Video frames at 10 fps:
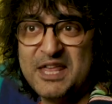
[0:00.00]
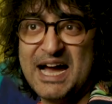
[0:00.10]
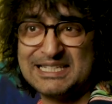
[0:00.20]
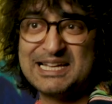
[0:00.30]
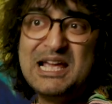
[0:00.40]

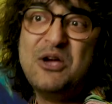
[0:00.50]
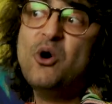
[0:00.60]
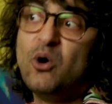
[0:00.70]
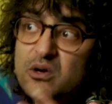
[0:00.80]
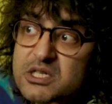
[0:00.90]
that,
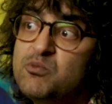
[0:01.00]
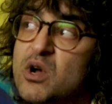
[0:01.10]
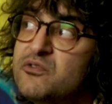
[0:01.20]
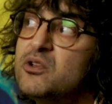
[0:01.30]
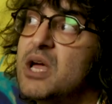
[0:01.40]
or this
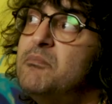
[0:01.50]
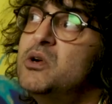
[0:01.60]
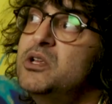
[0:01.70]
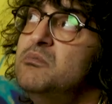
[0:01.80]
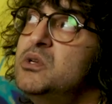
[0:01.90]
wonderful Cambodian